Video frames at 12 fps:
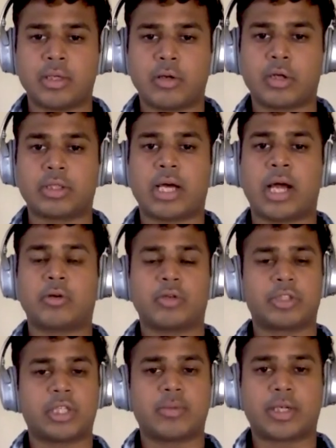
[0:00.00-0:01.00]
or the
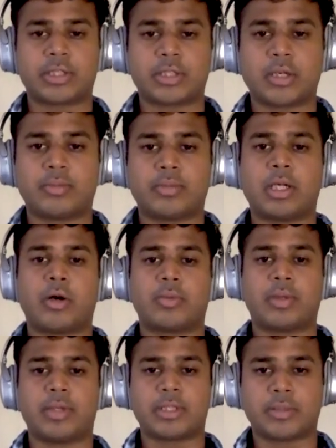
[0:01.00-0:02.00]
unconstrained version of the
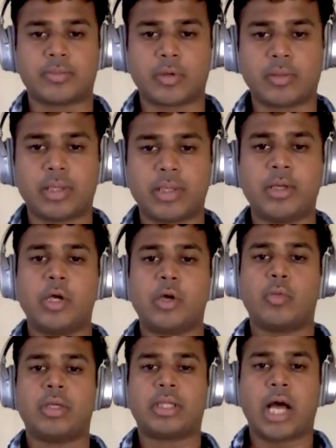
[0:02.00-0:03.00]
optimization problem
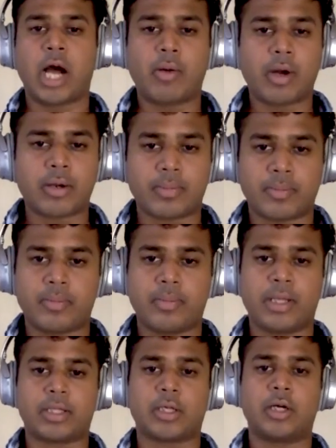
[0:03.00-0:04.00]
with our
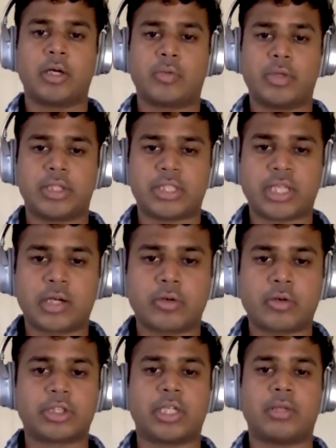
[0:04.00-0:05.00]
method, which is the
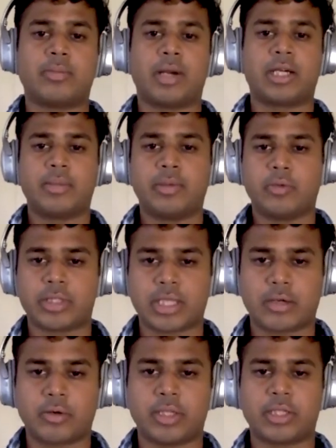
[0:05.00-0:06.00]
unconstrained multi-binary
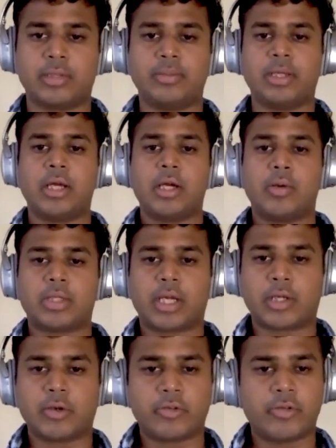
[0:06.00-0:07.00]
algorithm with
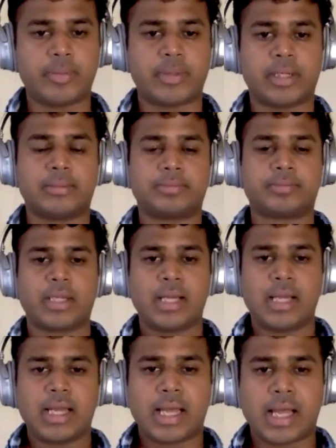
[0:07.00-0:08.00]
R equal to 15.
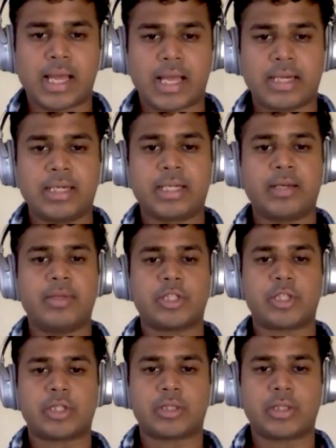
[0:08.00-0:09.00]
And it
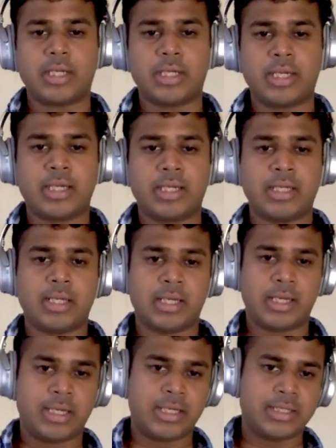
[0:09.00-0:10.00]

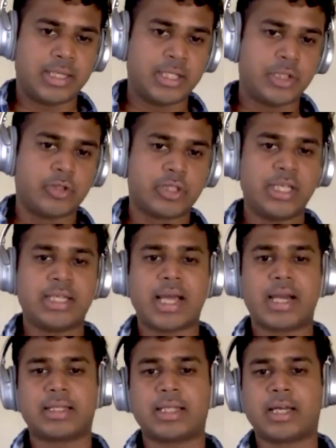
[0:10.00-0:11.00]
is easy to see
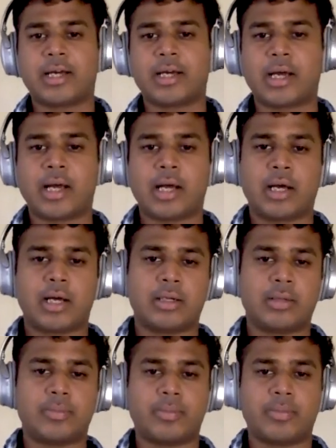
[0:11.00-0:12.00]
that
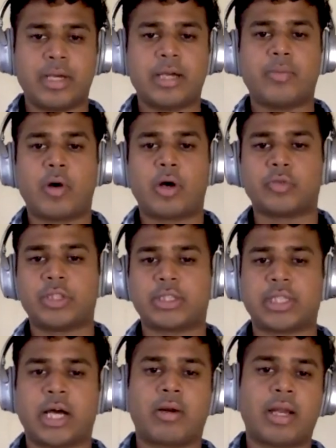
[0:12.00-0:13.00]
the red box, which
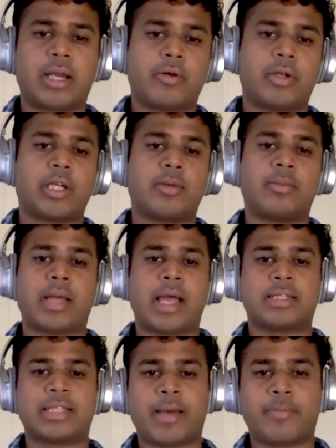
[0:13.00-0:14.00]
is our algorithm,
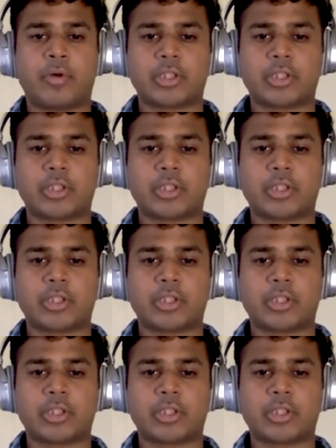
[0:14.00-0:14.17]
has the